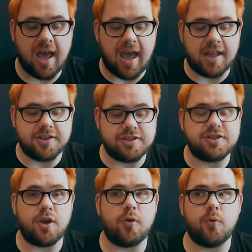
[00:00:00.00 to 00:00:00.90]
And
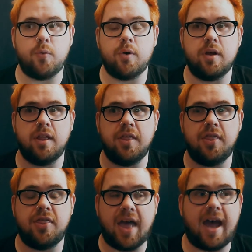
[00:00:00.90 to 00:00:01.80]
so
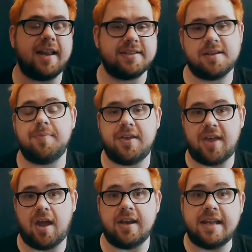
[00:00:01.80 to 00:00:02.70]
that is something
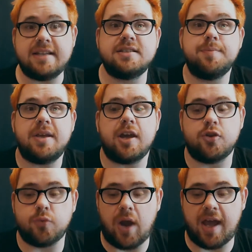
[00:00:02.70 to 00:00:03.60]
that needs to be
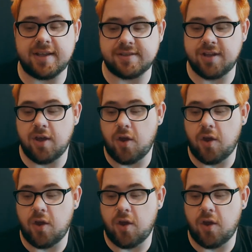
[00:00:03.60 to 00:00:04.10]
addressed